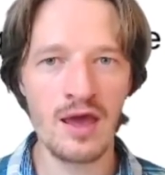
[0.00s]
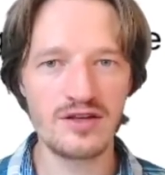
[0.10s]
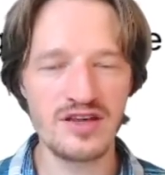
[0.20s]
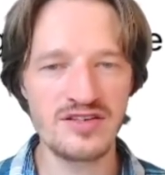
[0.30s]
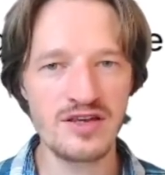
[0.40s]

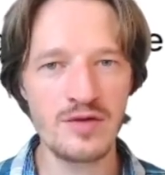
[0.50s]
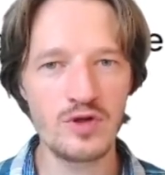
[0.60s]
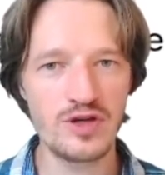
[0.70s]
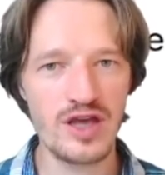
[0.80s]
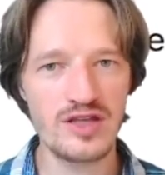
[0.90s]
Tessia
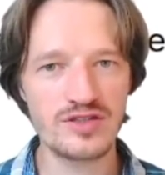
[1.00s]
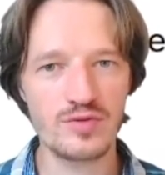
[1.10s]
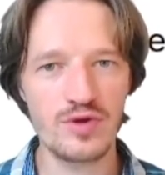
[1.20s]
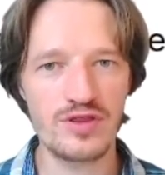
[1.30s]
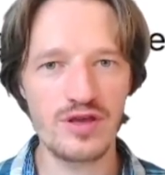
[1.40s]
communicates
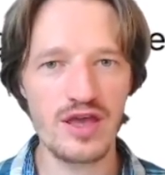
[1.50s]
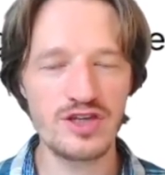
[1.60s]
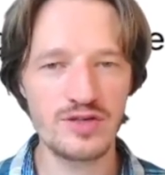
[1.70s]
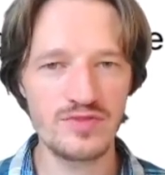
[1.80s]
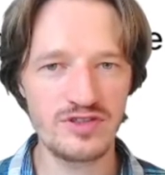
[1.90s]
with the
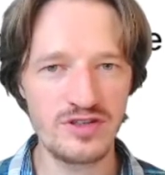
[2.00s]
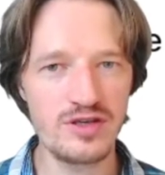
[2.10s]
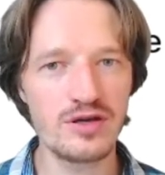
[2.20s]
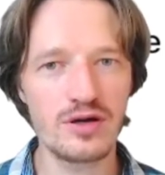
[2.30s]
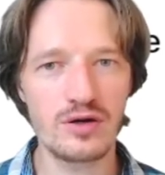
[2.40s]
HMC